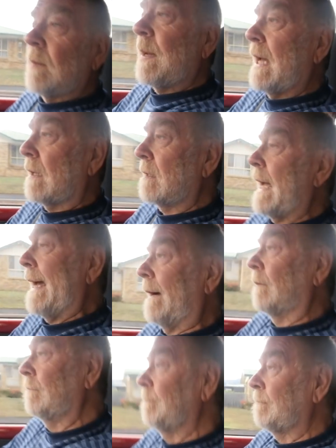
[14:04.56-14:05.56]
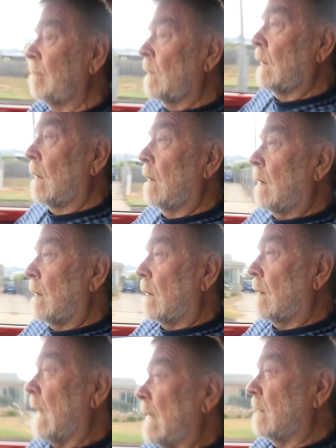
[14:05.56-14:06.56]
about now.
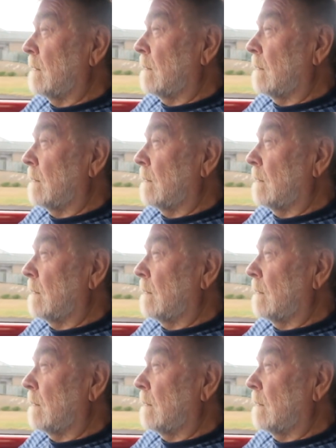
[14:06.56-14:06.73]
And, and I